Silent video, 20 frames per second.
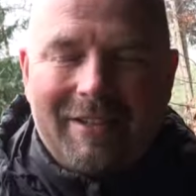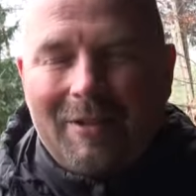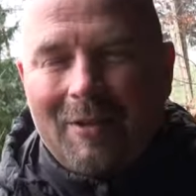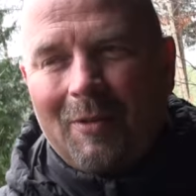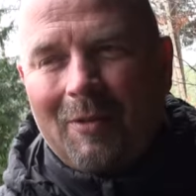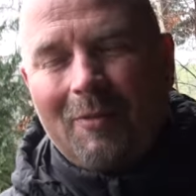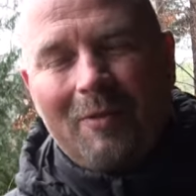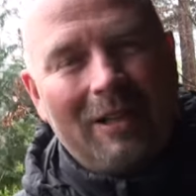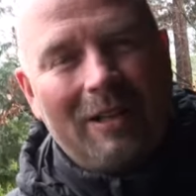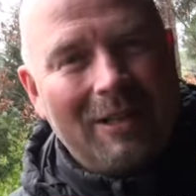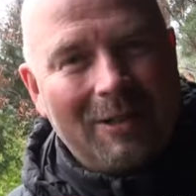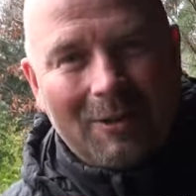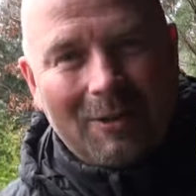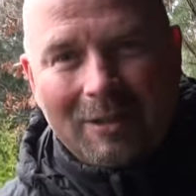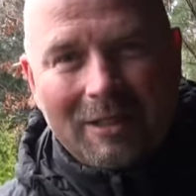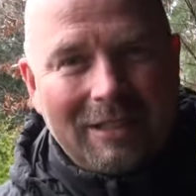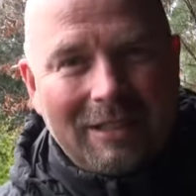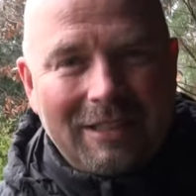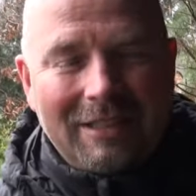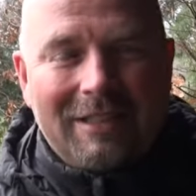you really
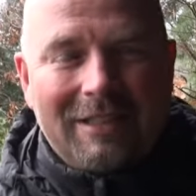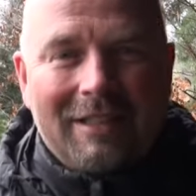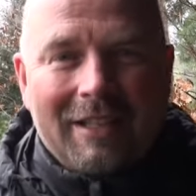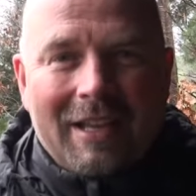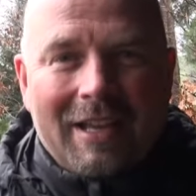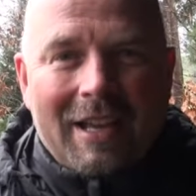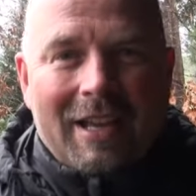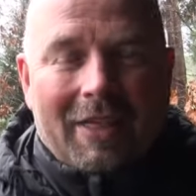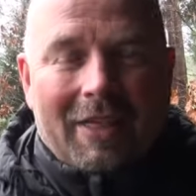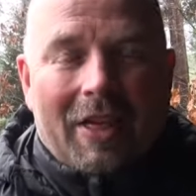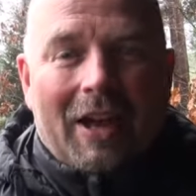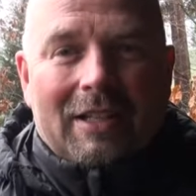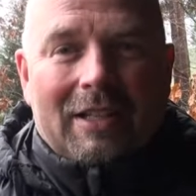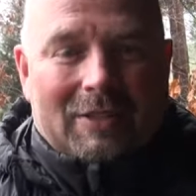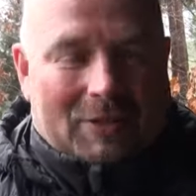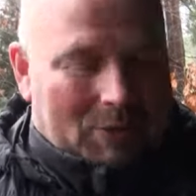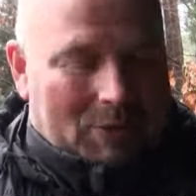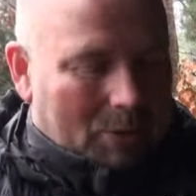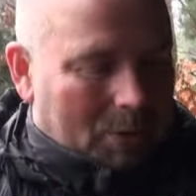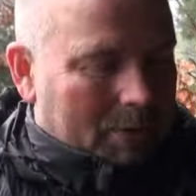only need that
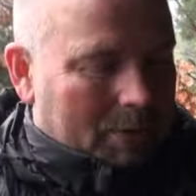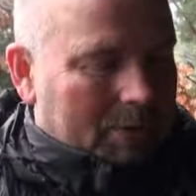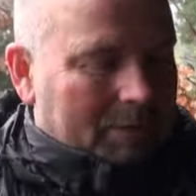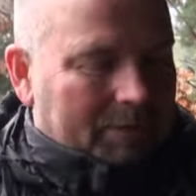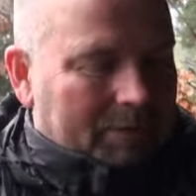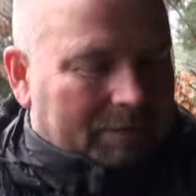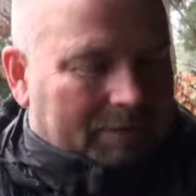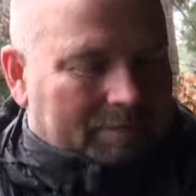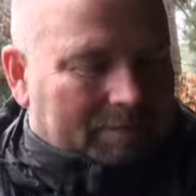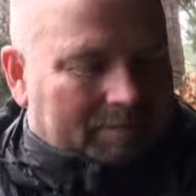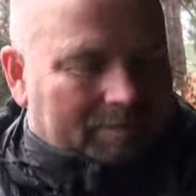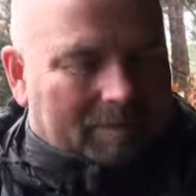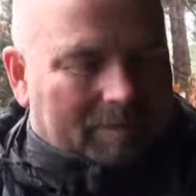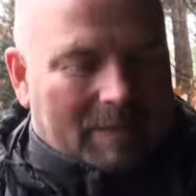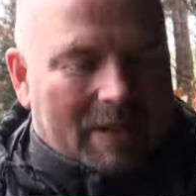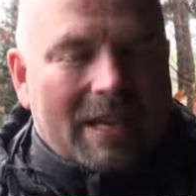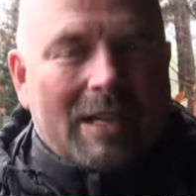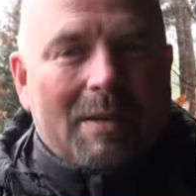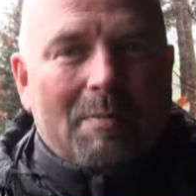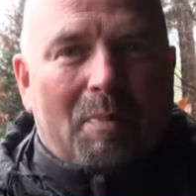sort of
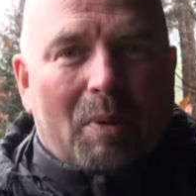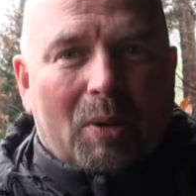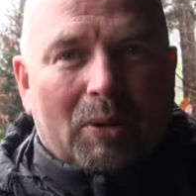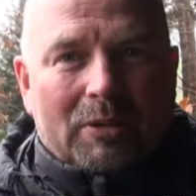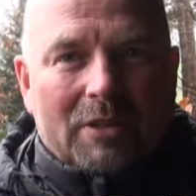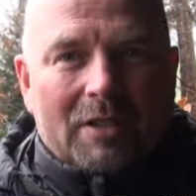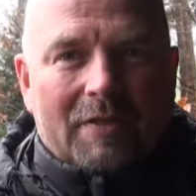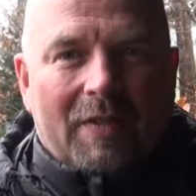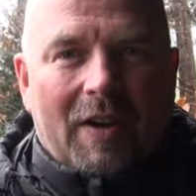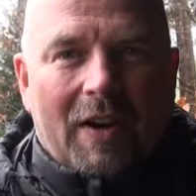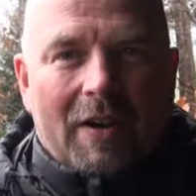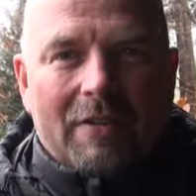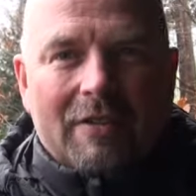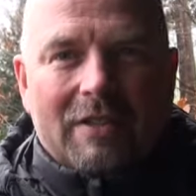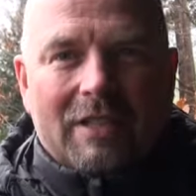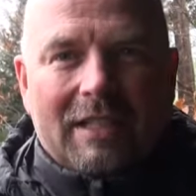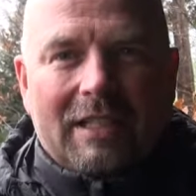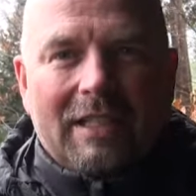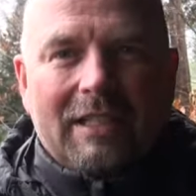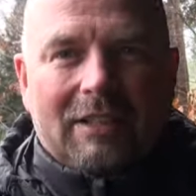input as far
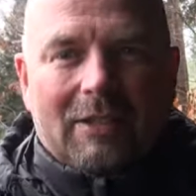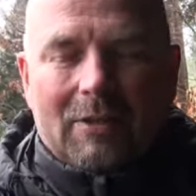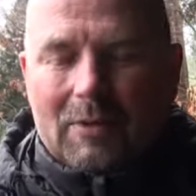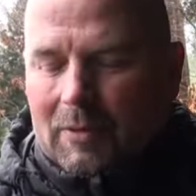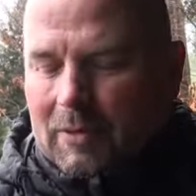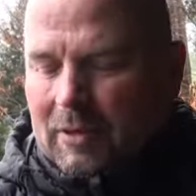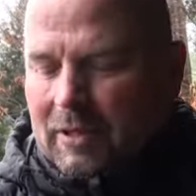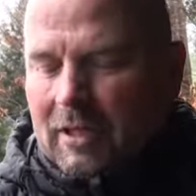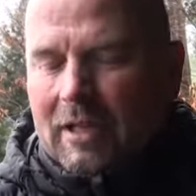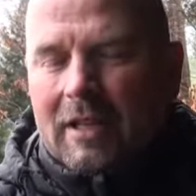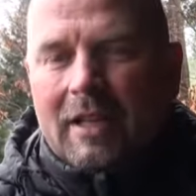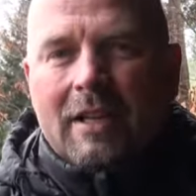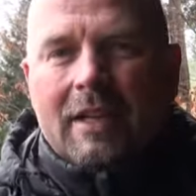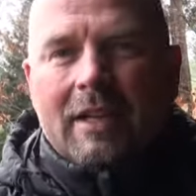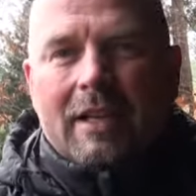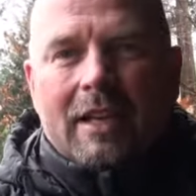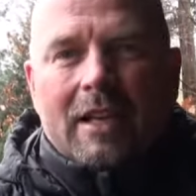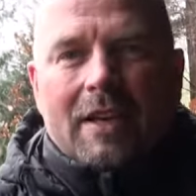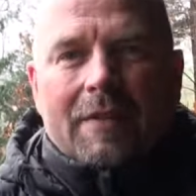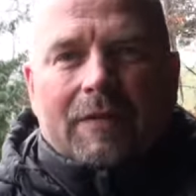as the heat goes
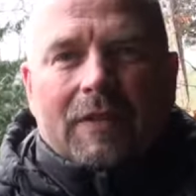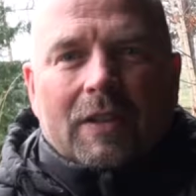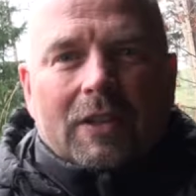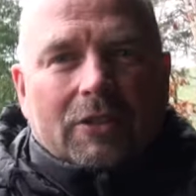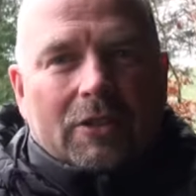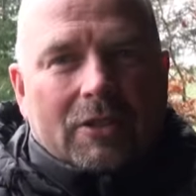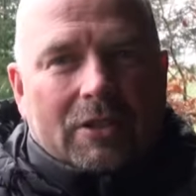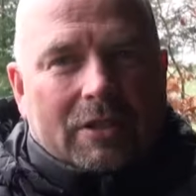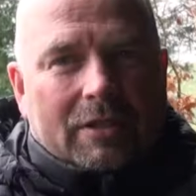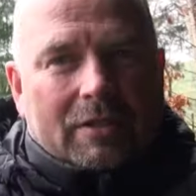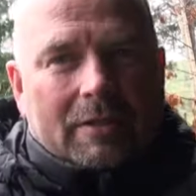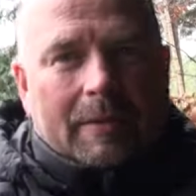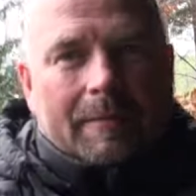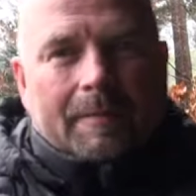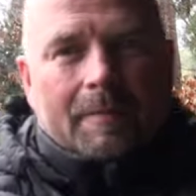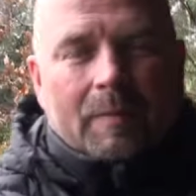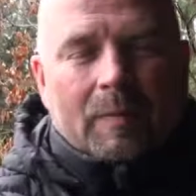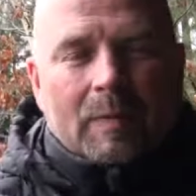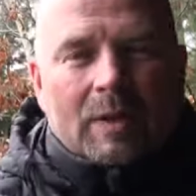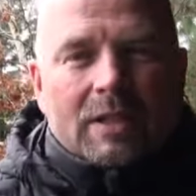if you just
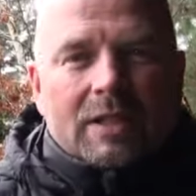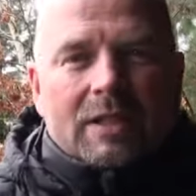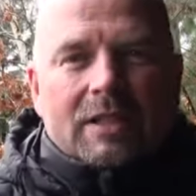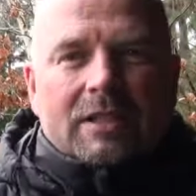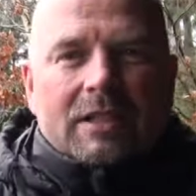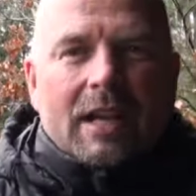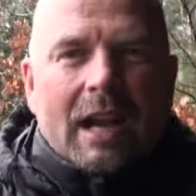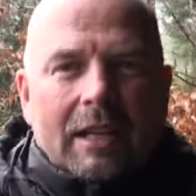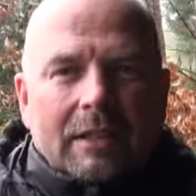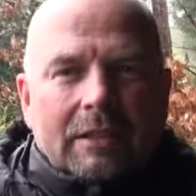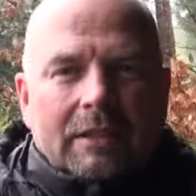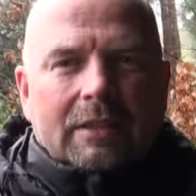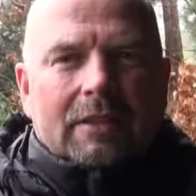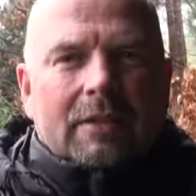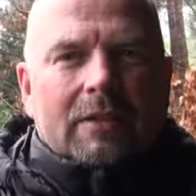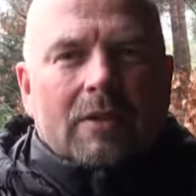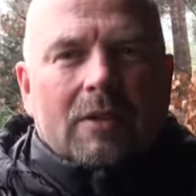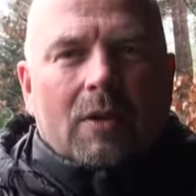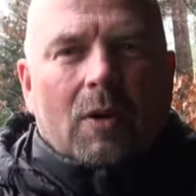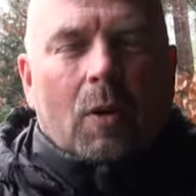
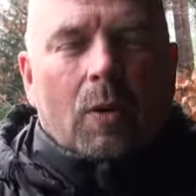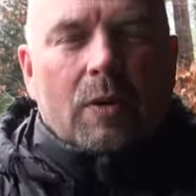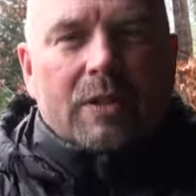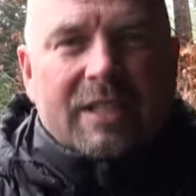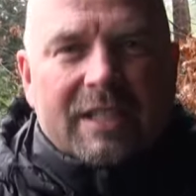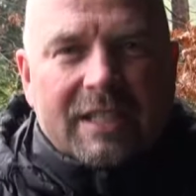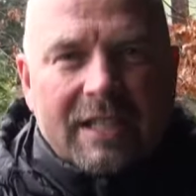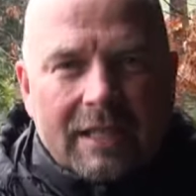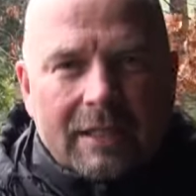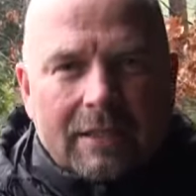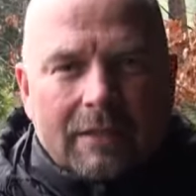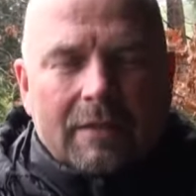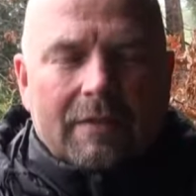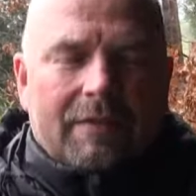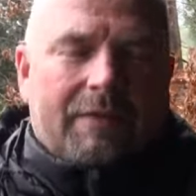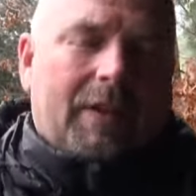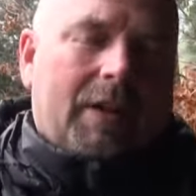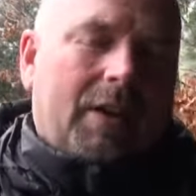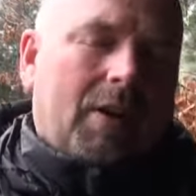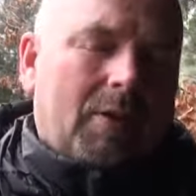standing or sitting
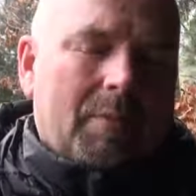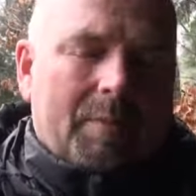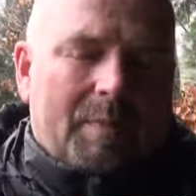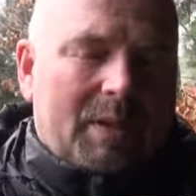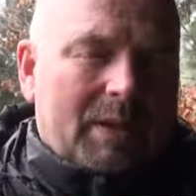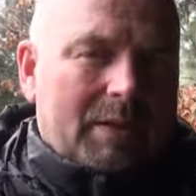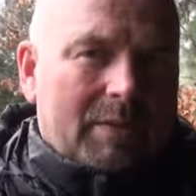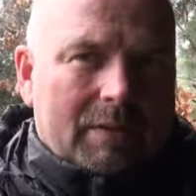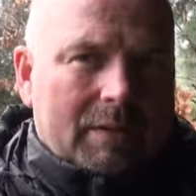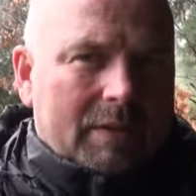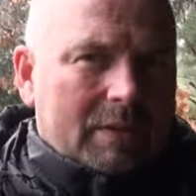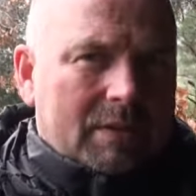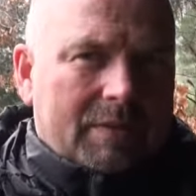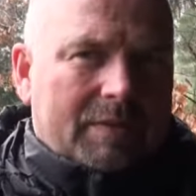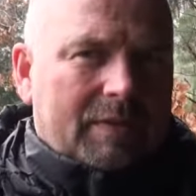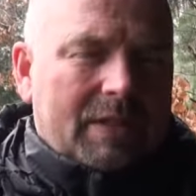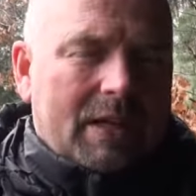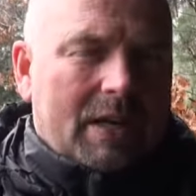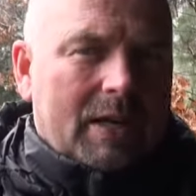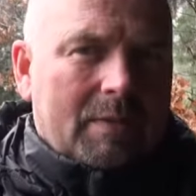for long periods
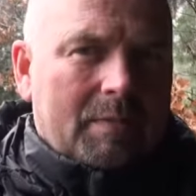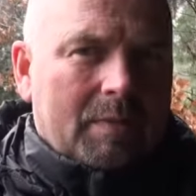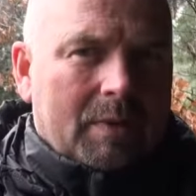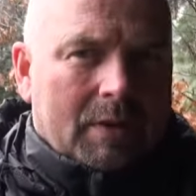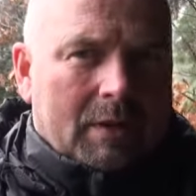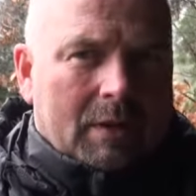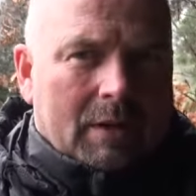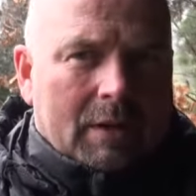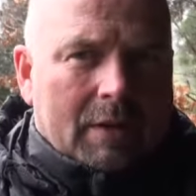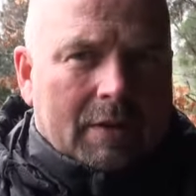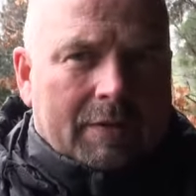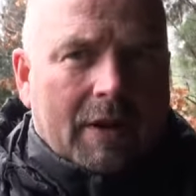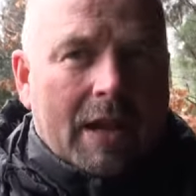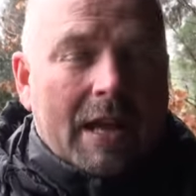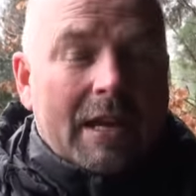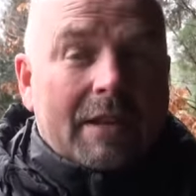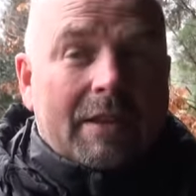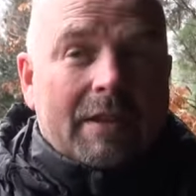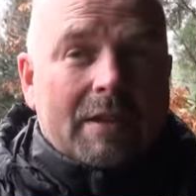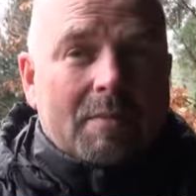of time. For
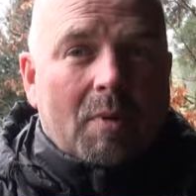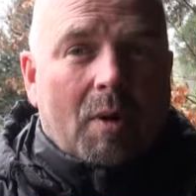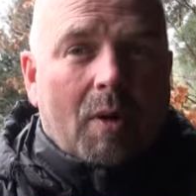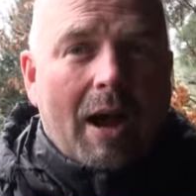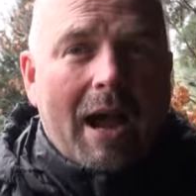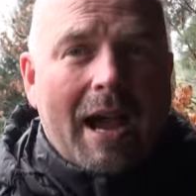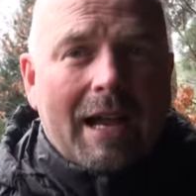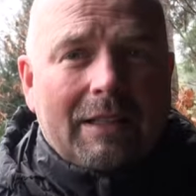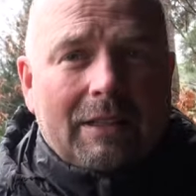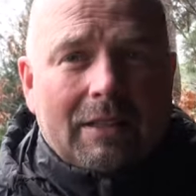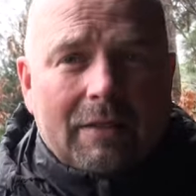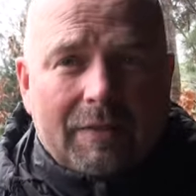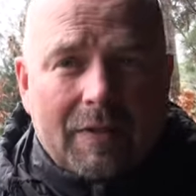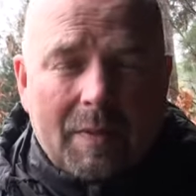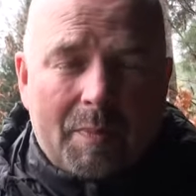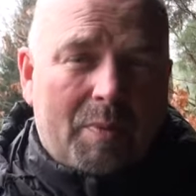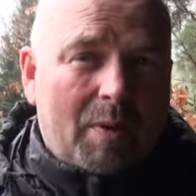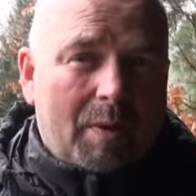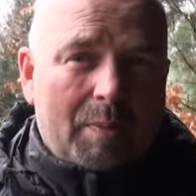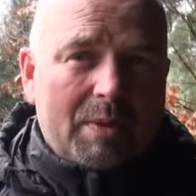anything more active,
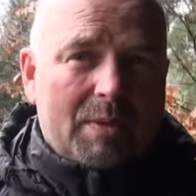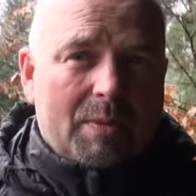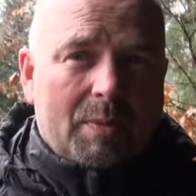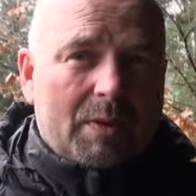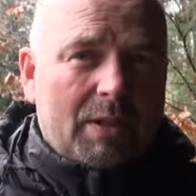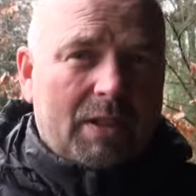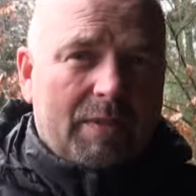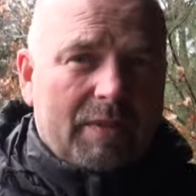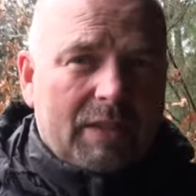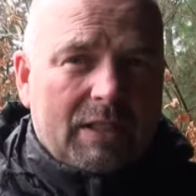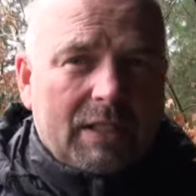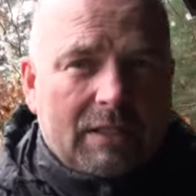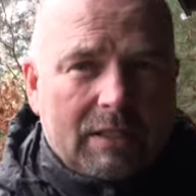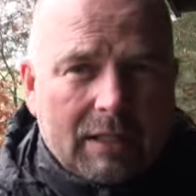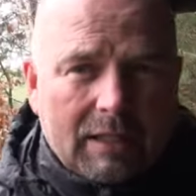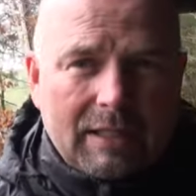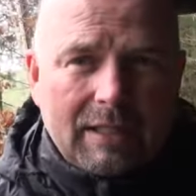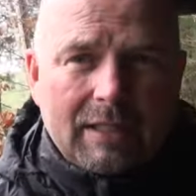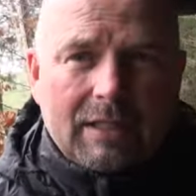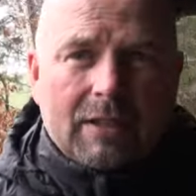you probably won't even need
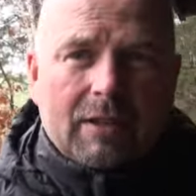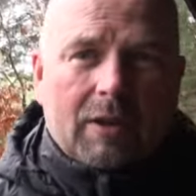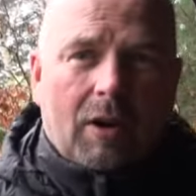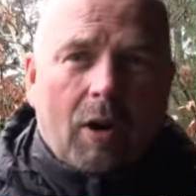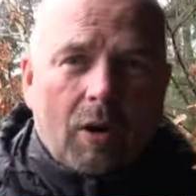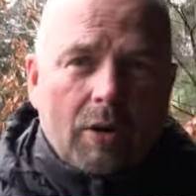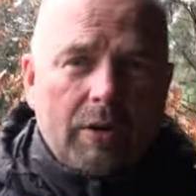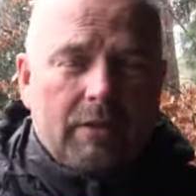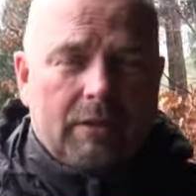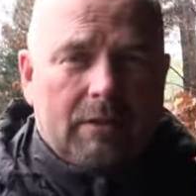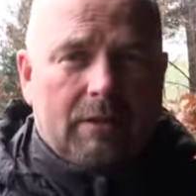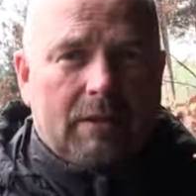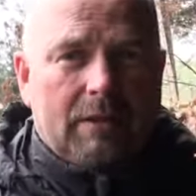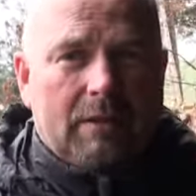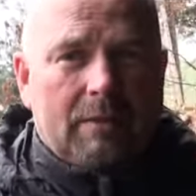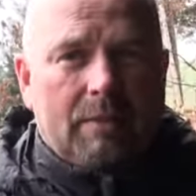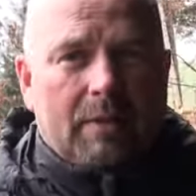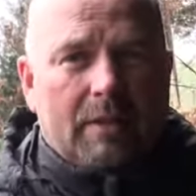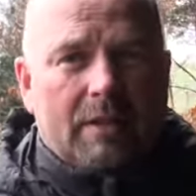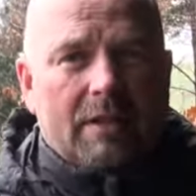the heating on
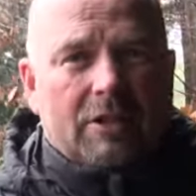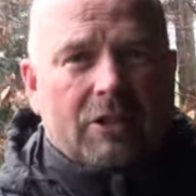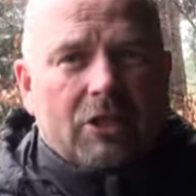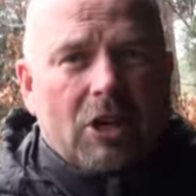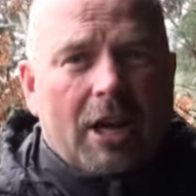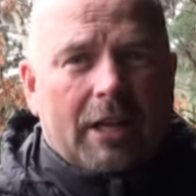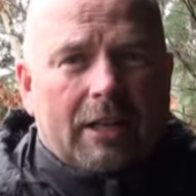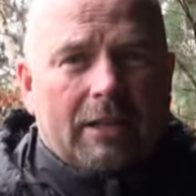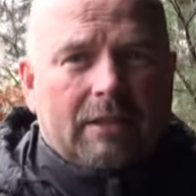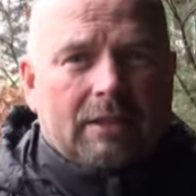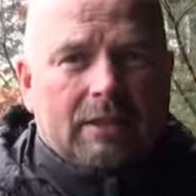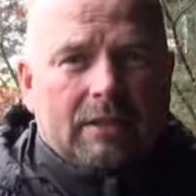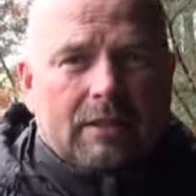with this jacket.